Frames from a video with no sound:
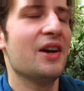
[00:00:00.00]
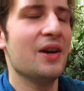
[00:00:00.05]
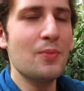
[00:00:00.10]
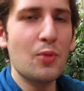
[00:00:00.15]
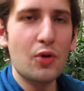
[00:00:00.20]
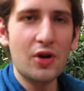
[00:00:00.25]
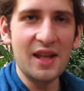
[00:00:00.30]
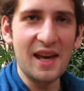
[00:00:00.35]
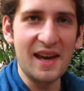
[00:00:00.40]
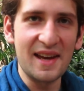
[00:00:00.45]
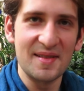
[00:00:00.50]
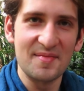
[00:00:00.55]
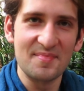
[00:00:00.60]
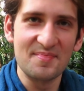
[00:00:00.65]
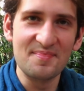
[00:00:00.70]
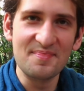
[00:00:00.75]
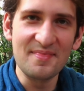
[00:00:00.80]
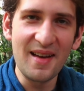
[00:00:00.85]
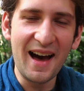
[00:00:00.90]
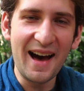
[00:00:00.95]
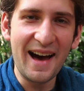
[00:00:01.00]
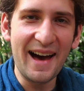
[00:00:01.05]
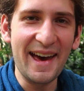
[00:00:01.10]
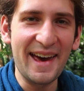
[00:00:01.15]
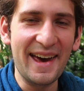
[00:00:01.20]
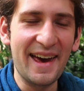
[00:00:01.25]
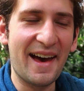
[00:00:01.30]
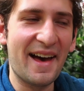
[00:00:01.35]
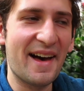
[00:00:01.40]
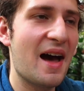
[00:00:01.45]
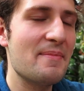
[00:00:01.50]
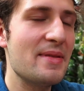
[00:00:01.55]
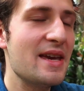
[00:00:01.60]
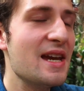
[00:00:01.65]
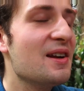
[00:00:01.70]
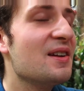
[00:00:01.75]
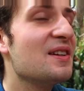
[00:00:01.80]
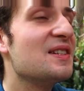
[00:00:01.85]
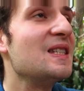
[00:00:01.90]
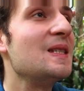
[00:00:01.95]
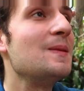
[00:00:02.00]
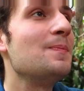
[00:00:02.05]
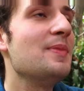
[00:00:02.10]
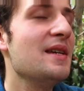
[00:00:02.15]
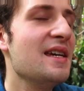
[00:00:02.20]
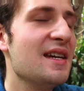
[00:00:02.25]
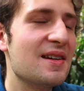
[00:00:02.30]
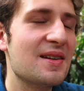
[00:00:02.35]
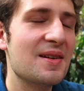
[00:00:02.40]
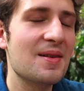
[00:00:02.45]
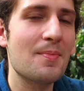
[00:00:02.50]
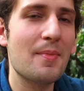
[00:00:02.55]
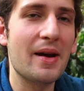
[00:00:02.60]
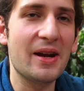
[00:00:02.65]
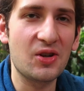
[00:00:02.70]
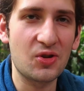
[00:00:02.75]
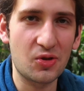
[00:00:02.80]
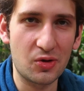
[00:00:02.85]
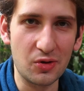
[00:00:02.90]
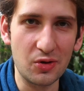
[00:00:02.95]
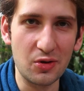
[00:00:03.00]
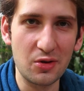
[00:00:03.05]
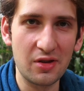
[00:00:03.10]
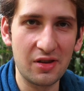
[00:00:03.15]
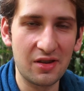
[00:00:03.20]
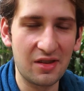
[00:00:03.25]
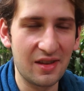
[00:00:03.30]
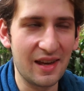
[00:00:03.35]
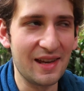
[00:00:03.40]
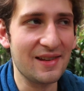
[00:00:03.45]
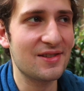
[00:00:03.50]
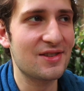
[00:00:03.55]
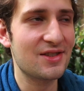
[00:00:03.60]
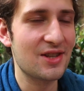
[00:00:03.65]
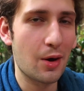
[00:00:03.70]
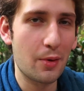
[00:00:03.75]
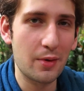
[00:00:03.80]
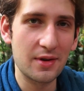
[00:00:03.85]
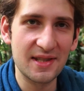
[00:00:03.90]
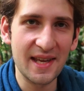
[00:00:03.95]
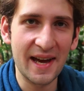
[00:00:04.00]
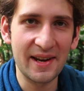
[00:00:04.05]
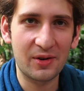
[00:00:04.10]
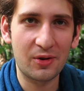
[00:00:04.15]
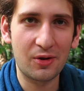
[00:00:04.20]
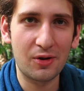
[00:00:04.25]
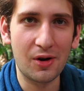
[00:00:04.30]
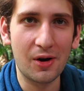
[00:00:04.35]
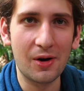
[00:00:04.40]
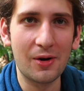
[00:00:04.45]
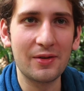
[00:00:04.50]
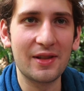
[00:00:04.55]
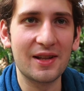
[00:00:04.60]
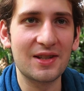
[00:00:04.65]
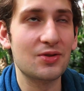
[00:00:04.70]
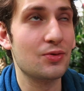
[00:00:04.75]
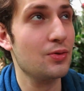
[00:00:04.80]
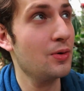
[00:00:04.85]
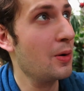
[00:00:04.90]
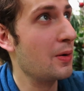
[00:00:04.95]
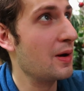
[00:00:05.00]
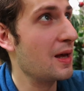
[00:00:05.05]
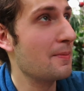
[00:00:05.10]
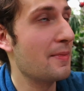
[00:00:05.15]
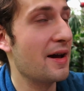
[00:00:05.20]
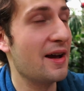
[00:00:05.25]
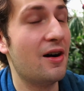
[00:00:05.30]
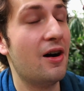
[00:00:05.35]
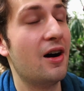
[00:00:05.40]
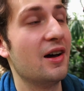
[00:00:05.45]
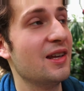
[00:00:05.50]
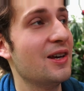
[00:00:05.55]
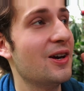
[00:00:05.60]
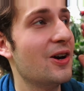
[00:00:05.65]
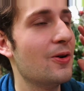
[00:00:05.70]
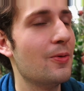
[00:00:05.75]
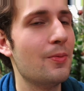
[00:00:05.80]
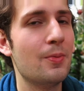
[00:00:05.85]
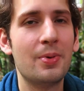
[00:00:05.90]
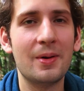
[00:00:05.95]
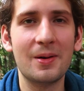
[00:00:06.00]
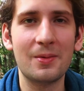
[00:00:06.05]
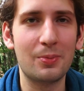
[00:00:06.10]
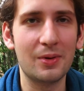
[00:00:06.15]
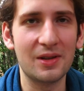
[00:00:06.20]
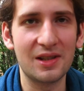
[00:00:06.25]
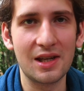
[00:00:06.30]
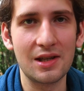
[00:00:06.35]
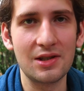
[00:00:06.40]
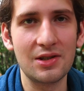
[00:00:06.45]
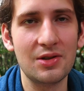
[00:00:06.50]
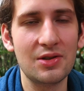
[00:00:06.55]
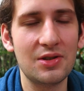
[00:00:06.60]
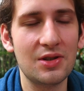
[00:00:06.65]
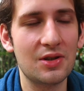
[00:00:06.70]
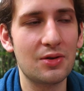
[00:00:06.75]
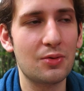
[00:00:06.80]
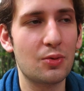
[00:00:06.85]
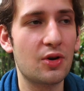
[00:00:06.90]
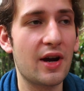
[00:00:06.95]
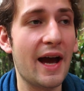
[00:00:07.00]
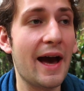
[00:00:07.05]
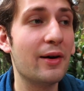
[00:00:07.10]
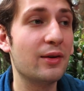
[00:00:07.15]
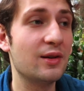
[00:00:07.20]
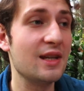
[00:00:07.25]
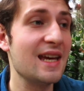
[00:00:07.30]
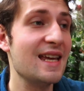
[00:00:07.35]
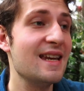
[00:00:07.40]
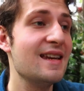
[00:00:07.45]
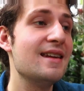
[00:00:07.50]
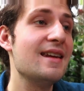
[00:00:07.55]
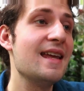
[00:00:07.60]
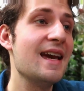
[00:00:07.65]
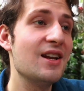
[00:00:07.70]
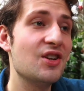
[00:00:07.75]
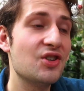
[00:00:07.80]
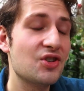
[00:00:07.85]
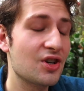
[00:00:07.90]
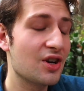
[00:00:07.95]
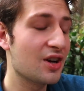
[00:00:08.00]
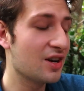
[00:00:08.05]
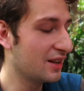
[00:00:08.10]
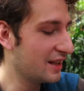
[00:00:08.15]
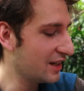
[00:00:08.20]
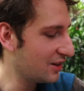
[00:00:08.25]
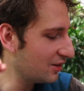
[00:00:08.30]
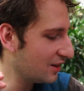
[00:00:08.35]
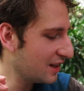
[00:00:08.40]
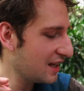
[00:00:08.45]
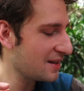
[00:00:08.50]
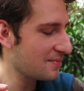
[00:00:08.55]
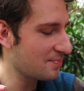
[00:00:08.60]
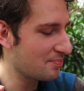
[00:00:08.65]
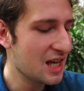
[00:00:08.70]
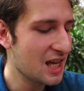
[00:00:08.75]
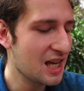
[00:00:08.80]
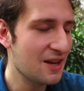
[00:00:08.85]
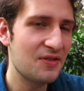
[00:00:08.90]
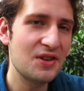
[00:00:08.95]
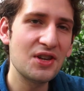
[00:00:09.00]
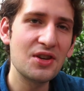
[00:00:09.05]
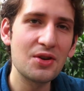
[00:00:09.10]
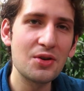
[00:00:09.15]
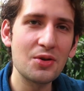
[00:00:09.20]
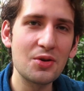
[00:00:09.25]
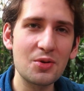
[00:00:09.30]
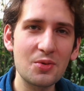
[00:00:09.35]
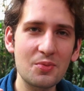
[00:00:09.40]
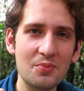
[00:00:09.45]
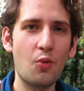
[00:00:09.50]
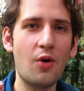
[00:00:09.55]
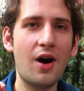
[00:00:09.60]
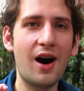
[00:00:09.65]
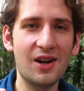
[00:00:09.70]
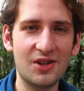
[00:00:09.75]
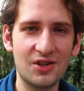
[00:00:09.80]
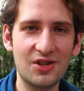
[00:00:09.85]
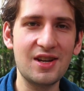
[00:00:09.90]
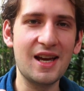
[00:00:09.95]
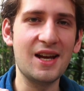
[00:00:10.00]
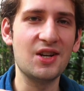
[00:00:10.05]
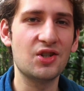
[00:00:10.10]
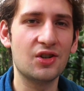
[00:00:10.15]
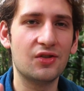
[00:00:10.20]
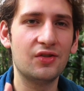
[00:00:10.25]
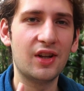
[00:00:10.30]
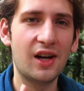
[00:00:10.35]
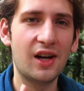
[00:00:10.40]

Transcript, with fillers: Good morning. Hi, I'm here to speak my truth, and so is that crow that's ruining my audio, but what can you do? We're out in nature. Literally, if you watch nature